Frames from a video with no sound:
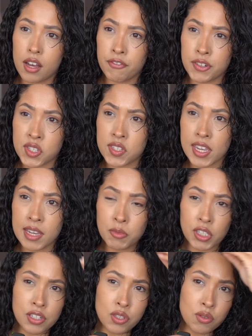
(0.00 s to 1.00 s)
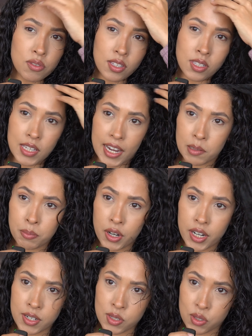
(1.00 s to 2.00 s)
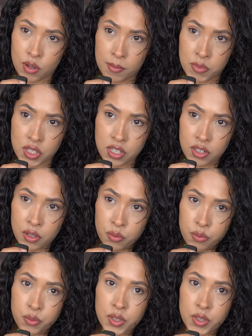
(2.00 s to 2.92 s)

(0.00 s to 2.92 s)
For today, I'm gonna do the side part, so I'm just gonna